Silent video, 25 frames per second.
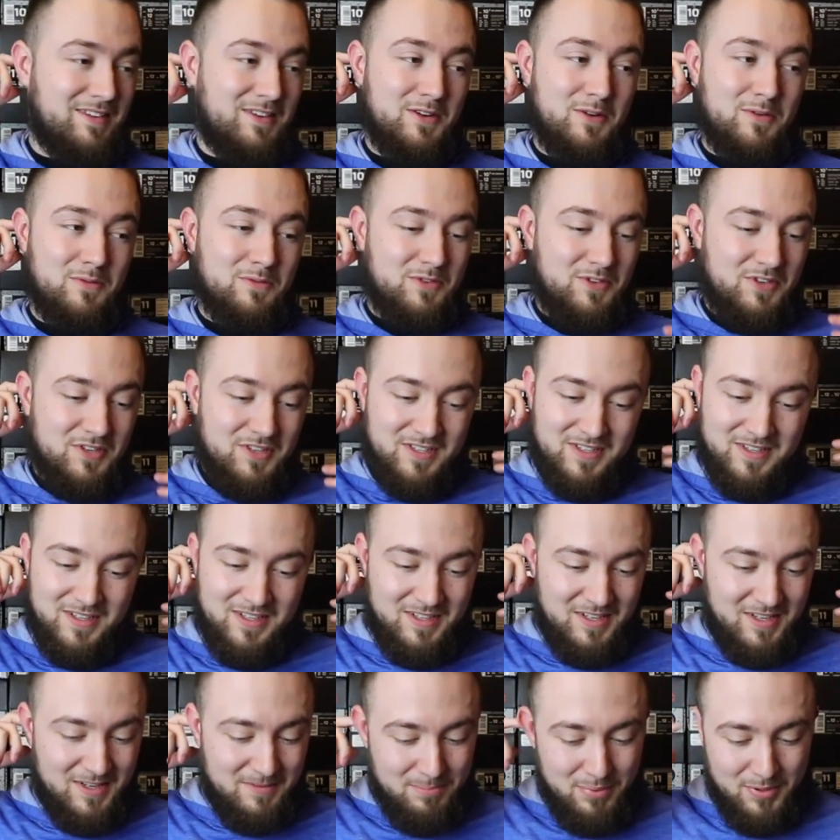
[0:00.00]
you know, just
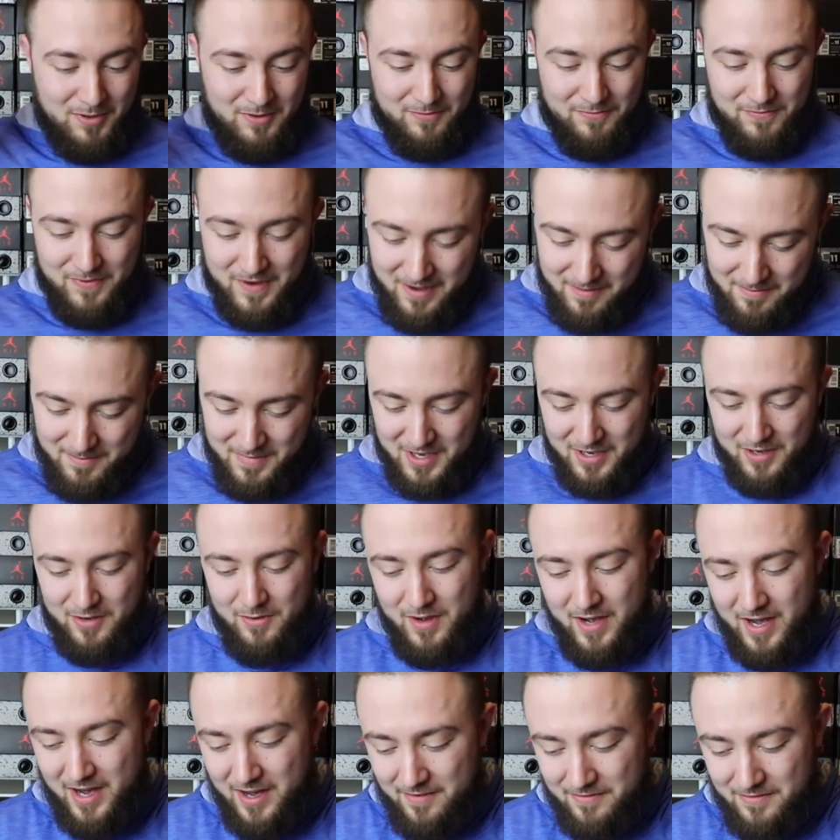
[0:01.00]
perfect my
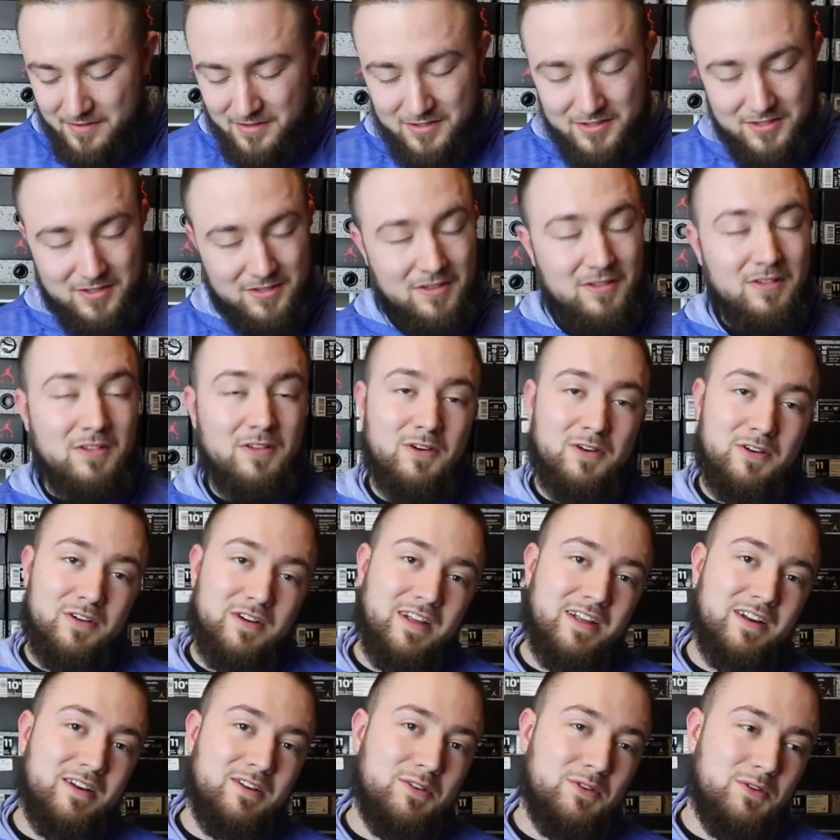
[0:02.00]
craft and just learn
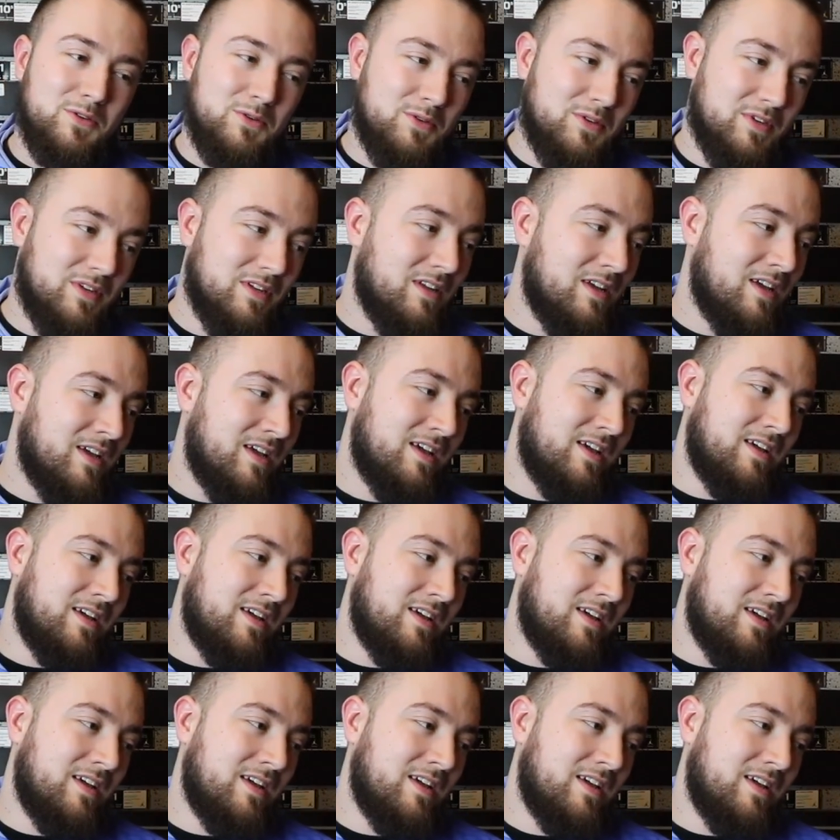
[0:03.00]
how to do it.